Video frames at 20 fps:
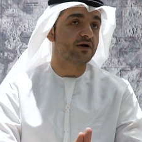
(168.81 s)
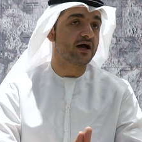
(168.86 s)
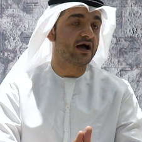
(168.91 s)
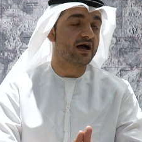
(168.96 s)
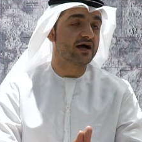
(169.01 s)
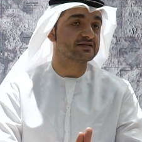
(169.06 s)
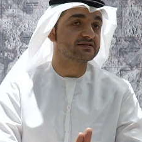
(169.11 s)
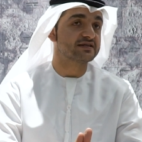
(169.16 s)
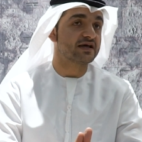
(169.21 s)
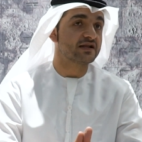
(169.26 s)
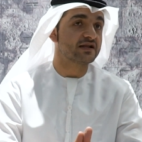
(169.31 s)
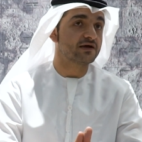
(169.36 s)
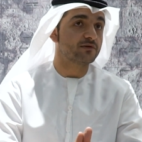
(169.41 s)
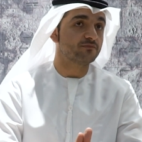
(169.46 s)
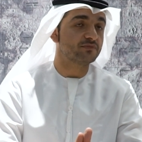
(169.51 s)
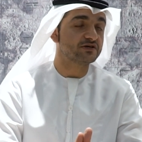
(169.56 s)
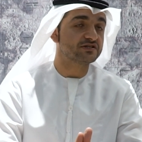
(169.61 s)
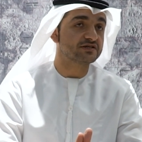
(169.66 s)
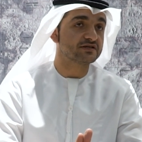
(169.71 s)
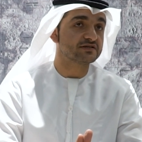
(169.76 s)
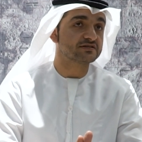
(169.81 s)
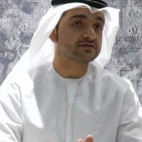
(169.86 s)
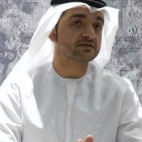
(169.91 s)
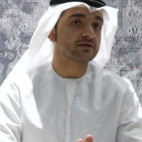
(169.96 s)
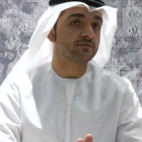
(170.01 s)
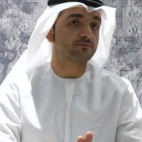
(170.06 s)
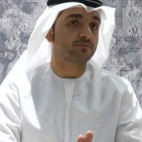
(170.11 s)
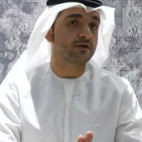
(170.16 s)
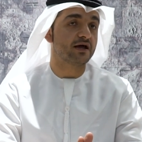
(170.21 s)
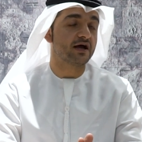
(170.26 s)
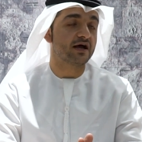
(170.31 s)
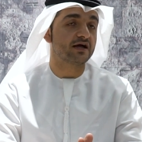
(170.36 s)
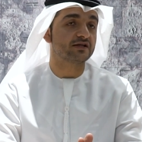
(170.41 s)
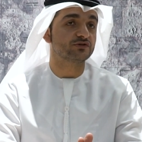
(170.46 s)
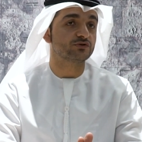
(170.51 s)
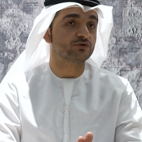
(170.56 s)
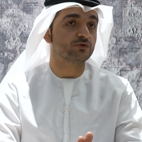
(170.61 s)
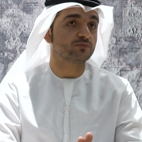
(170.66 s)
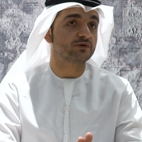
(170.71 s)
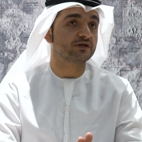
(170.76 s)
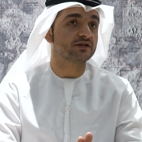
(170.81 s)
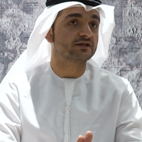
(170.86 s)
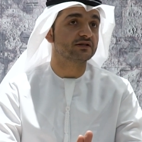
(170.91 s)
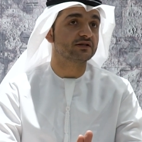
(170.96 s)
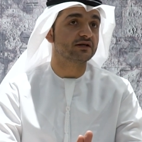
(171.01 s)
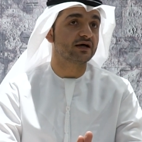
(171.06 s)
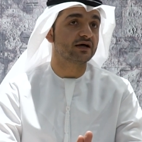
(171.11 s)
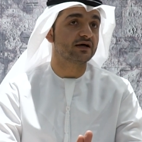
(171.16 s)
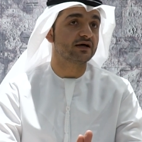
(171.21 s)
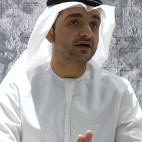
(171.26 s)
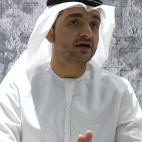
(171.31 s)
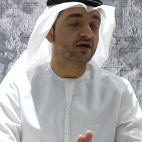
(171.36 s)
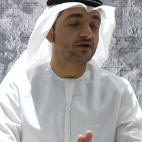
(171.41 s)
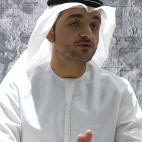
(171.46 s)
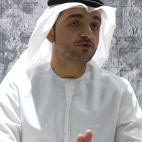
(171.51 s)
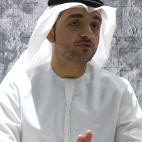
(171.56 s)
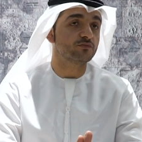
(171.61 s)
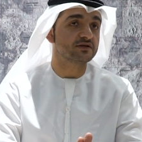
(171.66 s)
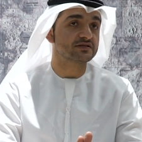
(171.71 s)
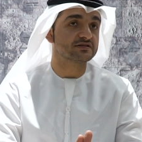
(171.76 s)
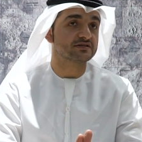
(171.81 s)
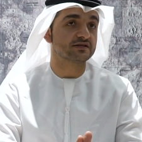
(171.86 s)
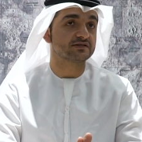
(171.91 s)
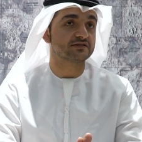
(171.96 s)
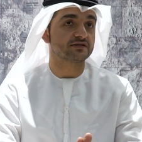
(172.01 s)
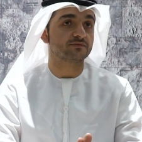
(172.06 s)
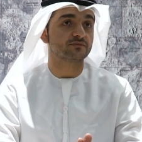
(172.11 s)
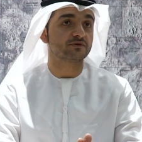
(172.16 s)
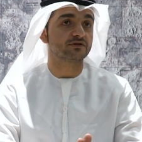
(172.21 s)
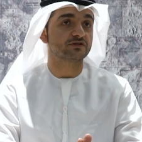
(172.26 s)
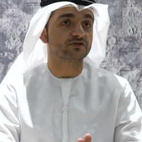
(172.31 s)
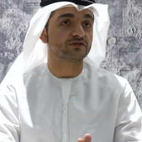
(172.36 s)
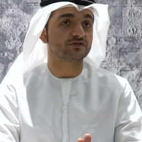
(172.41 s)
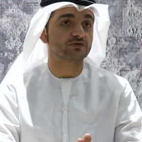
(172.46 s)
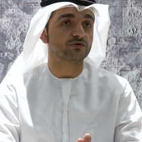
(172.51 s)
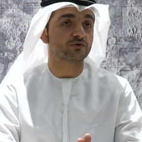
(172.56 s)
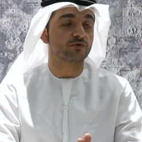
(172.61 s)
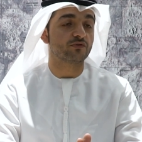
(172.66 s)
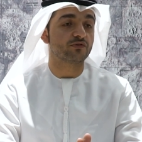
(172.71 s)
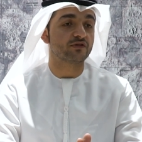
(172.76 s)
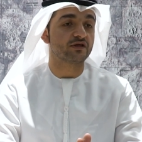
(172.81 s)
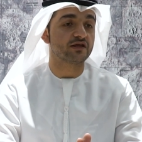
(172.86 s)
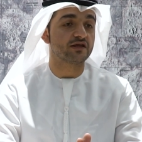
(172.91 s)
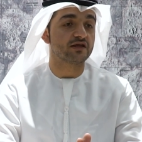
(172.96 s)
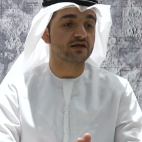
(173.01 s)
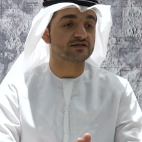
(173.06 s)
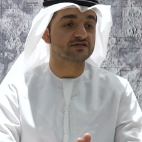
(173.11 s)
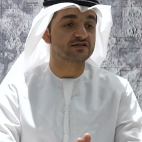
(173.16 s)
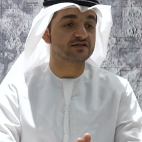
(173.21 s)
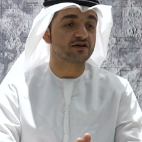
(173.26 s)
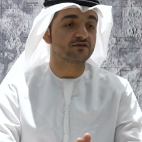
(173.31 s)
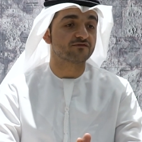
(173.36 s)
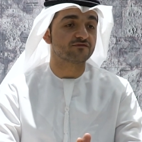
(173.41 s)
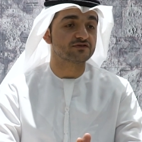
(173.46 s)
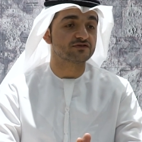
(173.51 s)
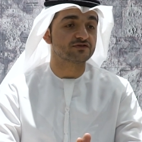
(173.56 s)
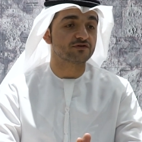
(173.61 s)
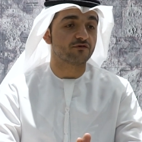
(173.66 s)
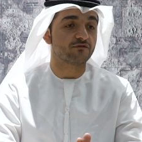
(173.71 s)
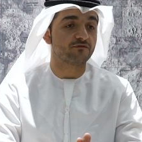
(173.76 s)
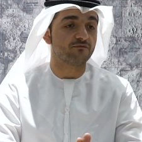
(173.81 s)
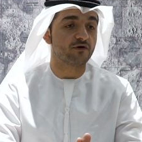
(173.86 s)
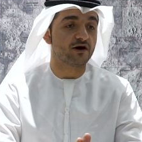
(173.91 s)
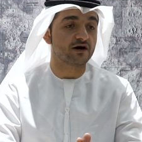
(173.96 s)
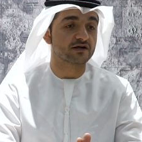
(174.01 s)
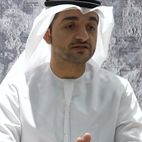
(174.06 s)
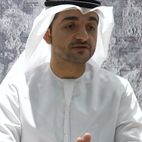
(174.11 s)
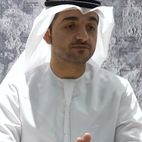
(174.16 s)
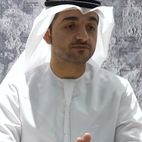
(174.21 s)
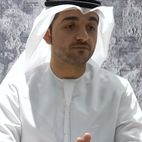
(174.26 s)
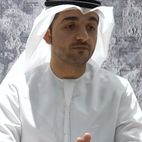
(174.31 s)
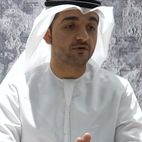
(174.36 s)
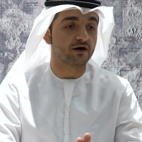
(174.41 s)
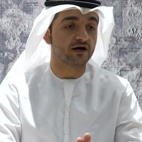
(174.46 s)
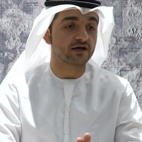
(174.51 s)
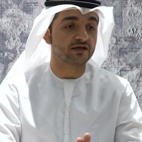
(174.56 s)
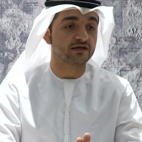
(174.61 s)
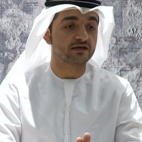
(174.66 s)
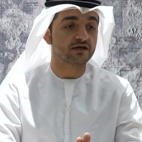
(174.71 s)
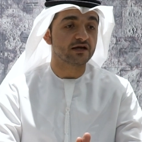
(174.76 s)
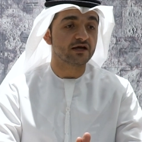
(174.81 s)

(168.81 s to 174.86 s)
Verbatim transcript: has an ambitious plan to build a human settlement on the surface of Mars by